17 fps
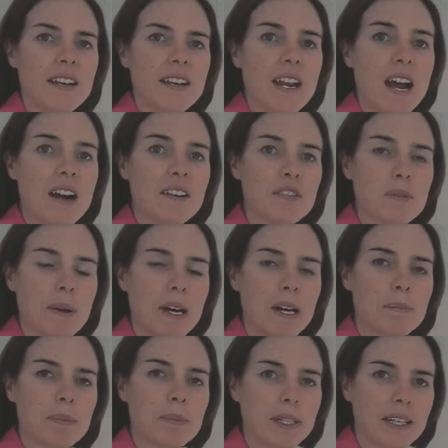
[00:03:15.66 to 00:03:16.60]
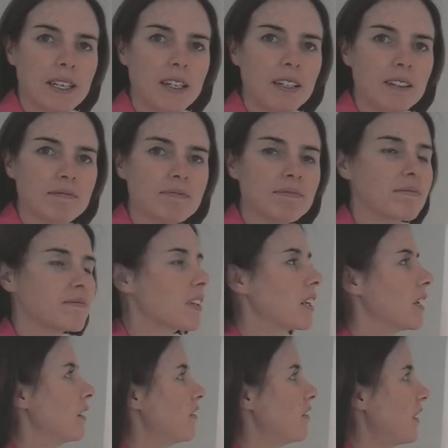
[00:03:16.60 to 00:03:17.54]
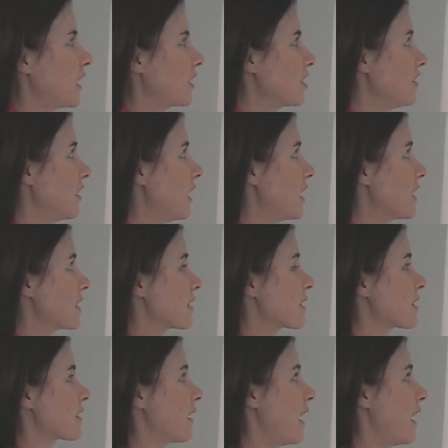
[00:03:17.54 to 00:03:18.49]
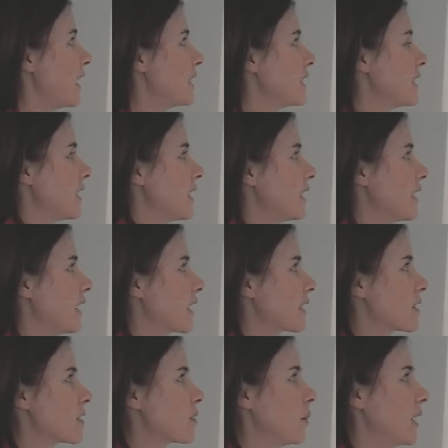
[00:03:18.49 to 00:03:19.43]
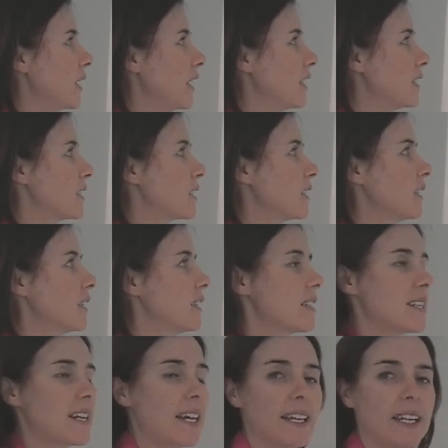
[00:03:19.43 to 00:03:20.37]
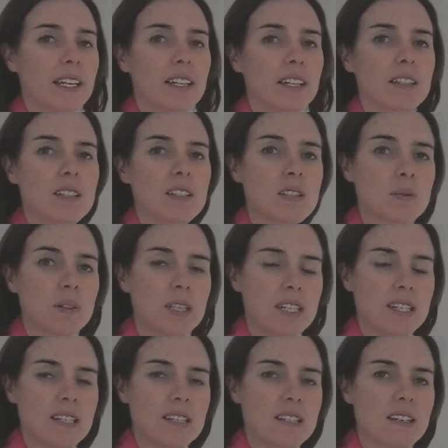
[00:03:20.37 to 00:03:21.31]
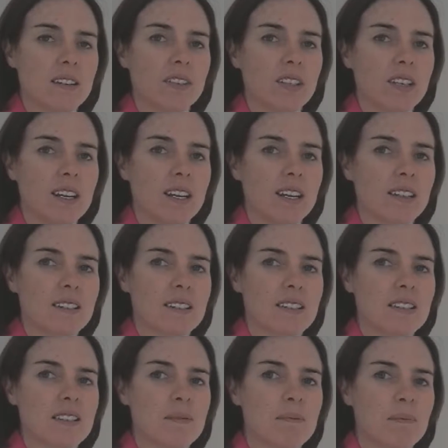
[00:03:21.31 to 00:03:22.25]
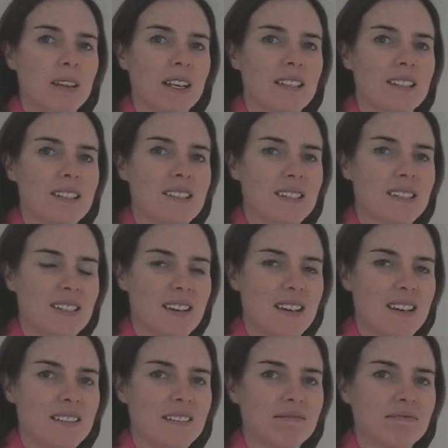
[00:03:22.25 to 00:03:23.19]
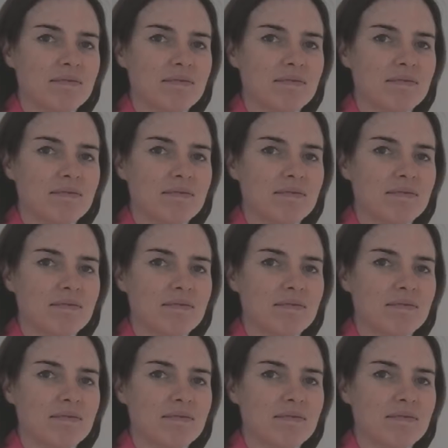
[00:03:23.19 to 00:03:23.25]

Now for part B, factorise 18x squared take 27x plus 10.